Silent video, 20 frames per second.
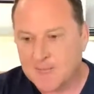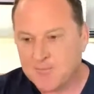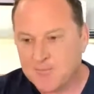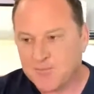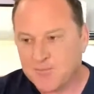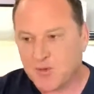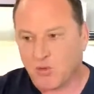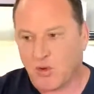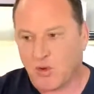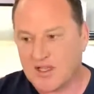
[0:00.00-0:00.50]

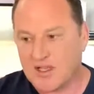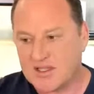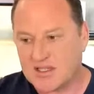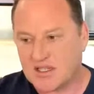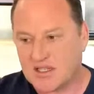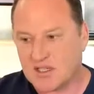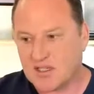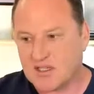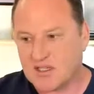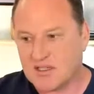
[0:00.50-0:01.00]
was,
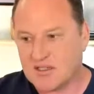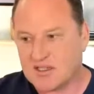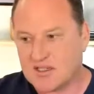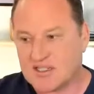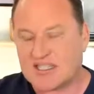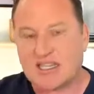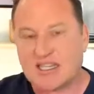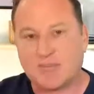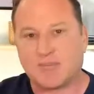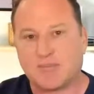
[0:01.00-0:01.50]

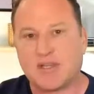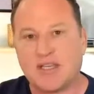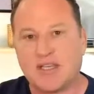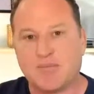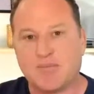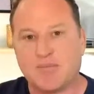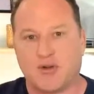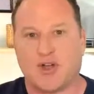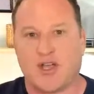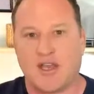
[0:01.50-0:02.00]
simply
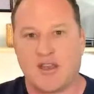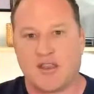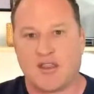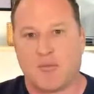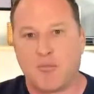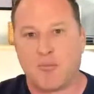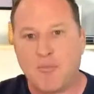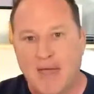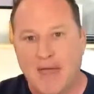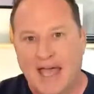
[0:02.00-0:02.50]
put, the
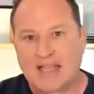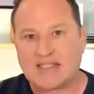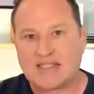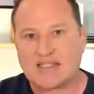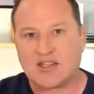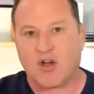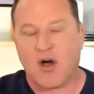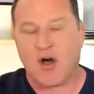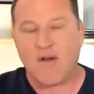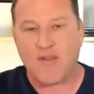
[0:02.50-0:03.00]
best
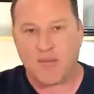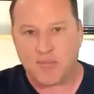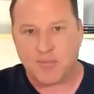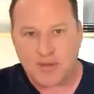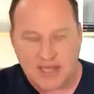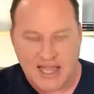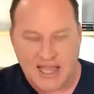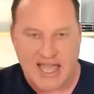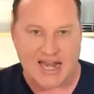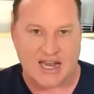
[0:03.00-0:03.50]
on the
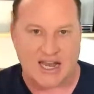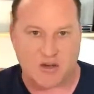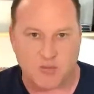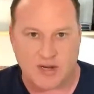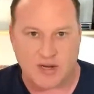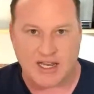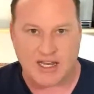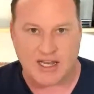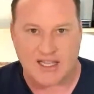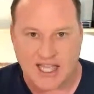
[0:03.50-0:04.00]
planet
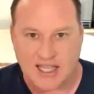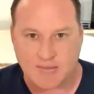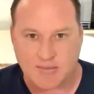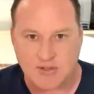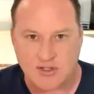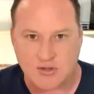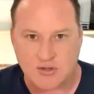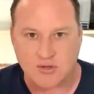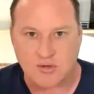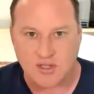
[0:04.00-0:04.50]
when it came
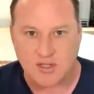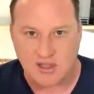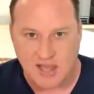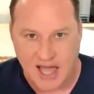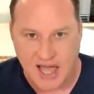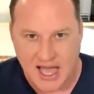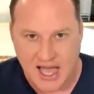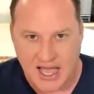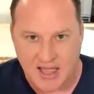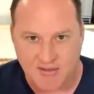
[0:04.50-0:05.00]
to
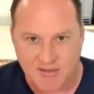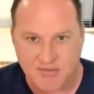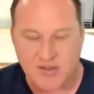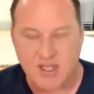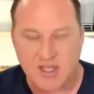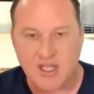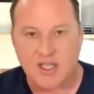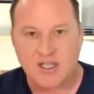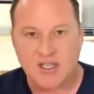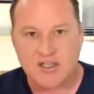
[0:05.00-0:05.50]
live
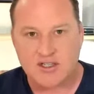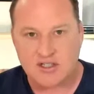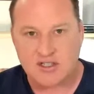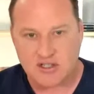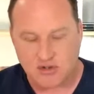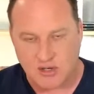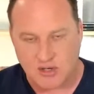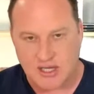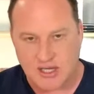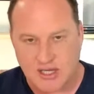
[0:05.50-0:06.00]

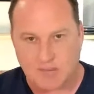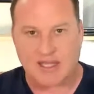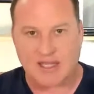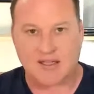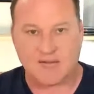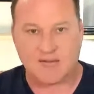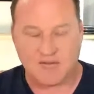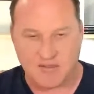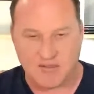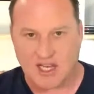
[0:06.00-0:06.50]
streaming
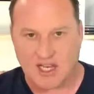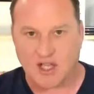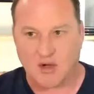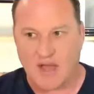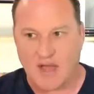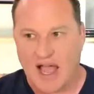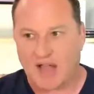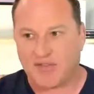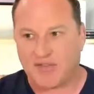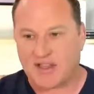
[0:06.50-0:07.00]
video.
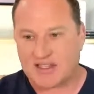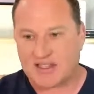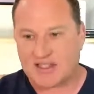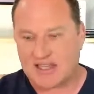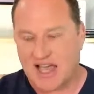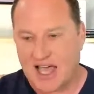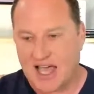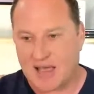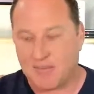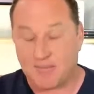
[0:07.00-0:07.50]
At the
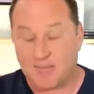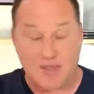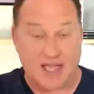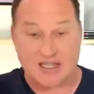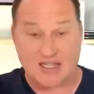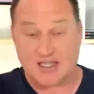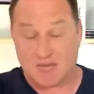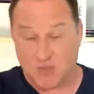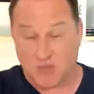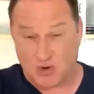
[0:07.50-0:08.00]
time,
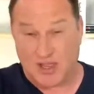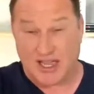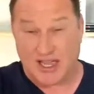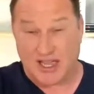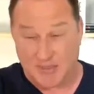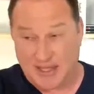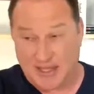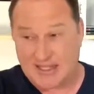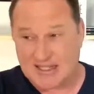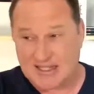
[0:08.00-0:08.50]
actually more like
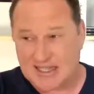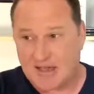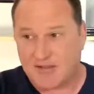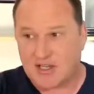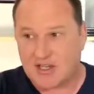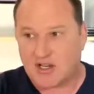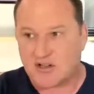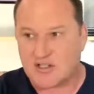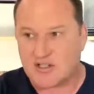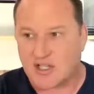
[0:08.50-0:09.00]
about 7
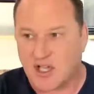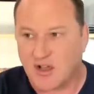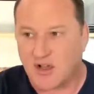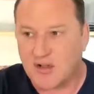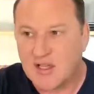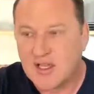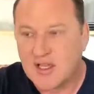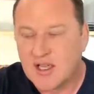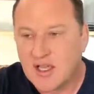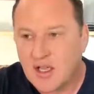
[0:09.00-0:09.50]
years ago,
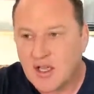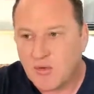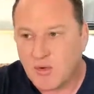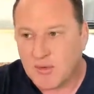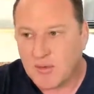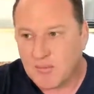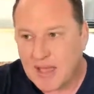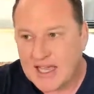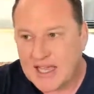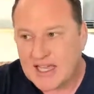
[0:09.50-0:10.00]
when
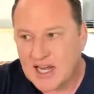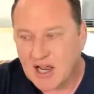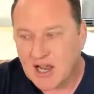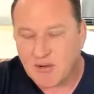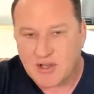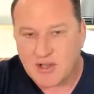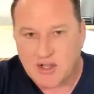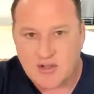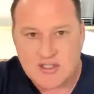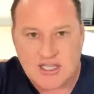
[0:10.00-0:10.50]
Mike and I were
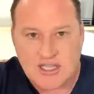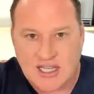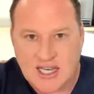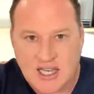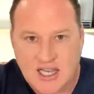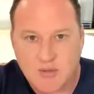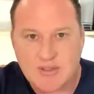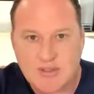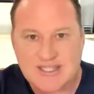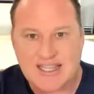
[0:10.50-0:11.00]
using it, it
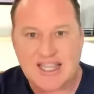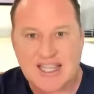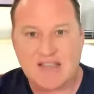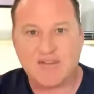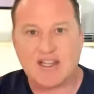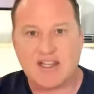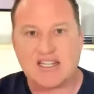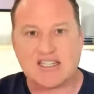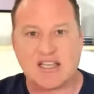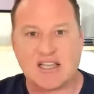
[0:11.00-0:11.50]
was
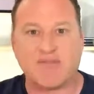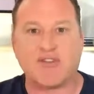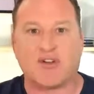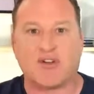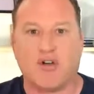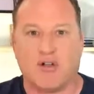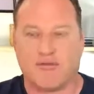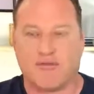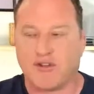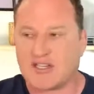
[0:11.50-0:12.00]
even
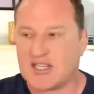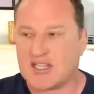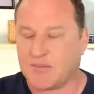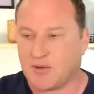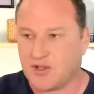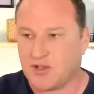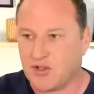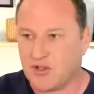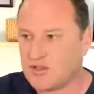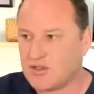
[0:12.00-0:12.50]
difficult. For example,
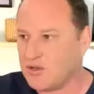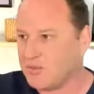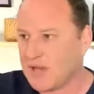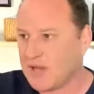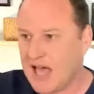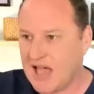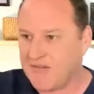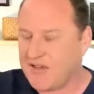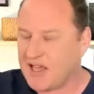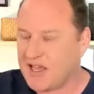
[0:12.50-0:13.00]
YouTube
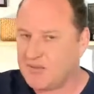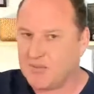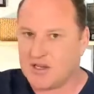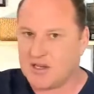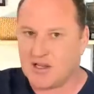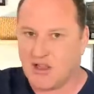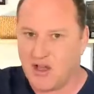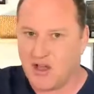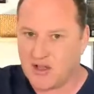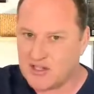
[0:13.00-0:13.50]
Live hadn't been
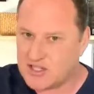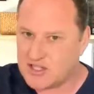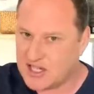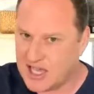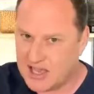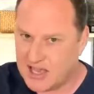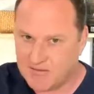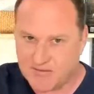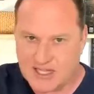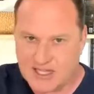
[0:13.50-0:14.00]
launched
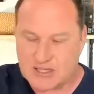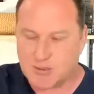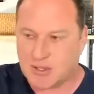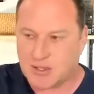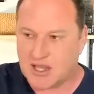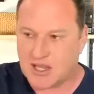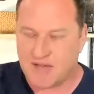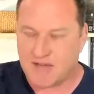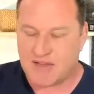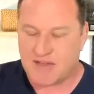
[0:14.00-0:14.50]
yet. Facebook
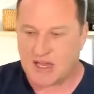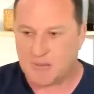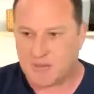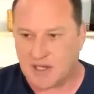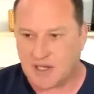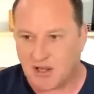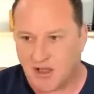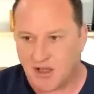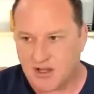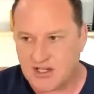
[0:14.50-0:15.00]
Live hadn't been
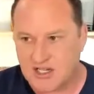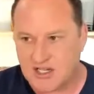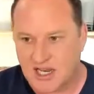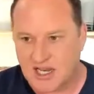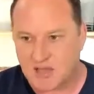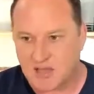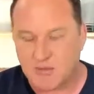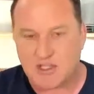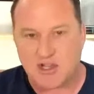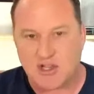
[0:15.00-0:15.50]
launched yet. It
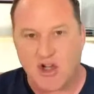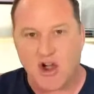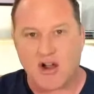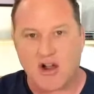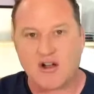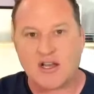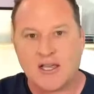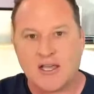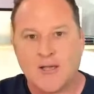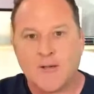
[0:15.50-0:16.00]
was
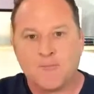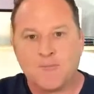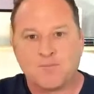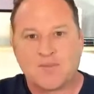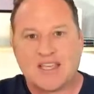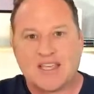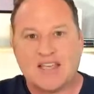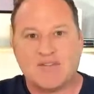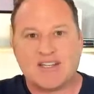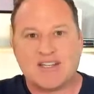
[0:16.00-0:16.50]
hard
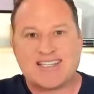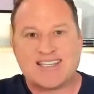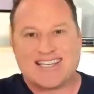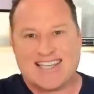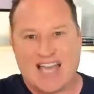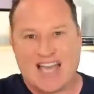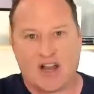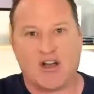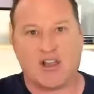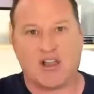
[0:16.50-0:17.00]
even to
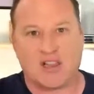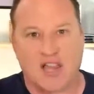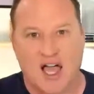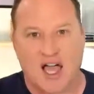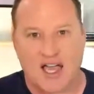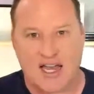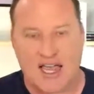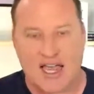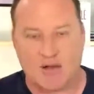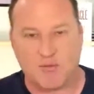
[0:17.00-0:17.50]
get
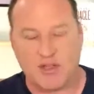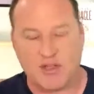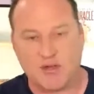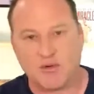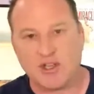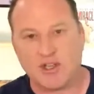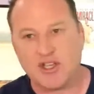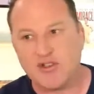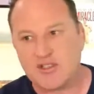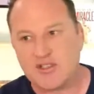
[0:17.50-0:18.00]
online. And we were
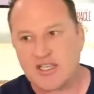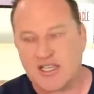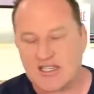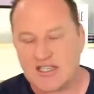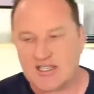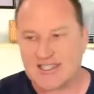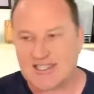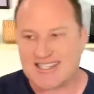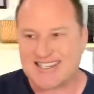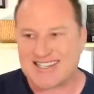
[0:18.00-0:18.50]
using
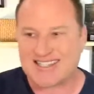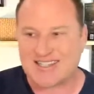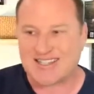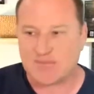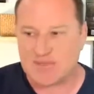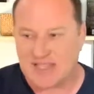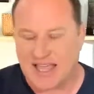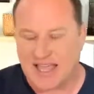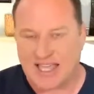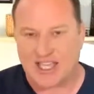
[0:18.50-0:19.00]
systems
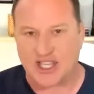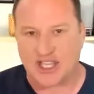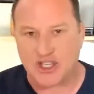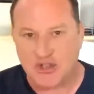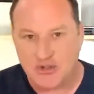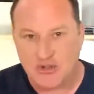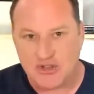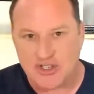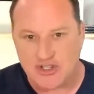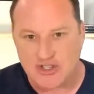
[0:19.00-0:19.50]
like
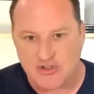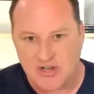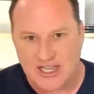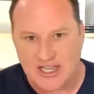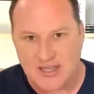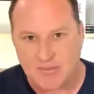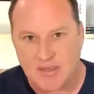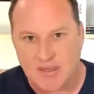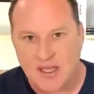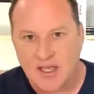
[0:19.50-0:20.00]

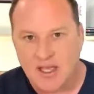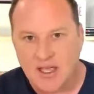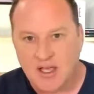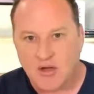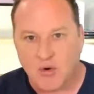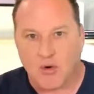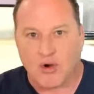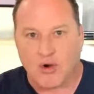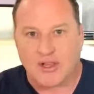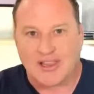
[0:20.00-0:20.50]
Ustream
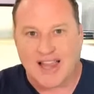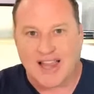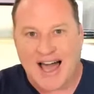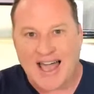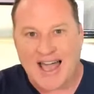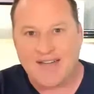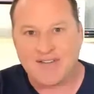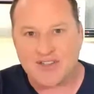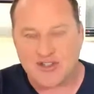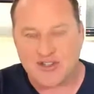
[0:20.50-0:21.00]
or
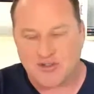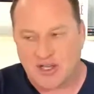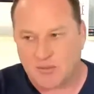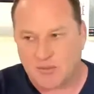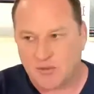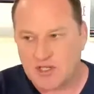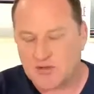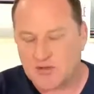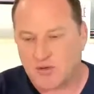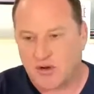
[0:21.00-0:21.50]
Livestream,
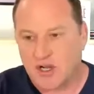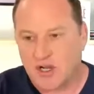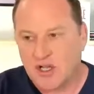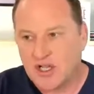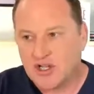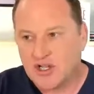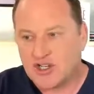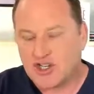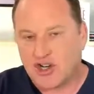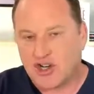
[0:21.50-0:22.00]
which were
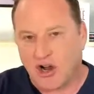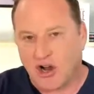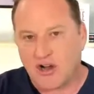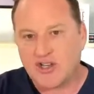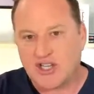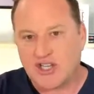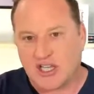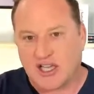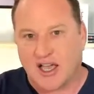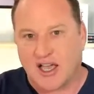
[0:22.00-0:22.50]

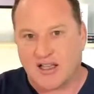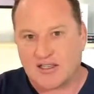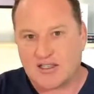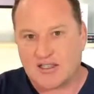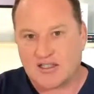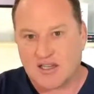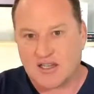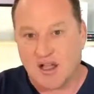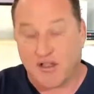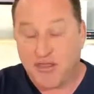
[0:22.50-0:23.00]
charging us
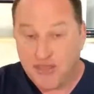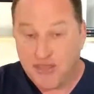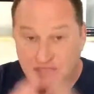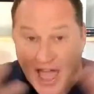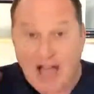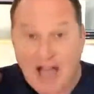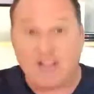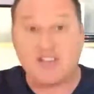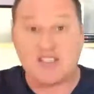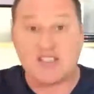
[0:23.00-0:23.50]

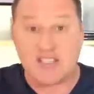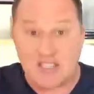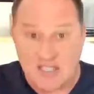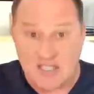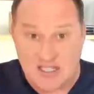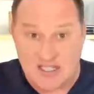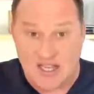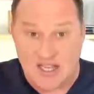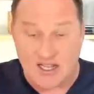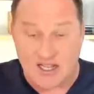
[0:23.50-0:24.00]

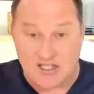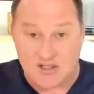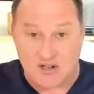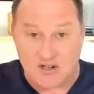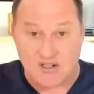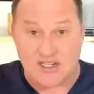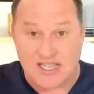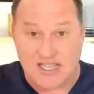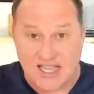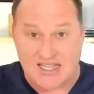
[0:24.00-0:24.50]
thousands, in certain
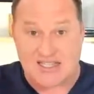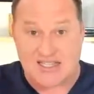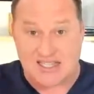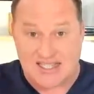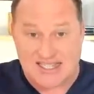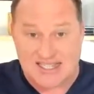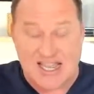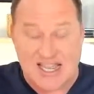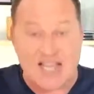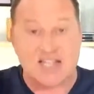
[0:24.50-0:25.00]
cases,
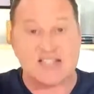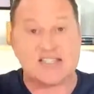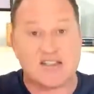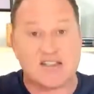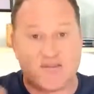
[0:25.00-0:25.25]
tens of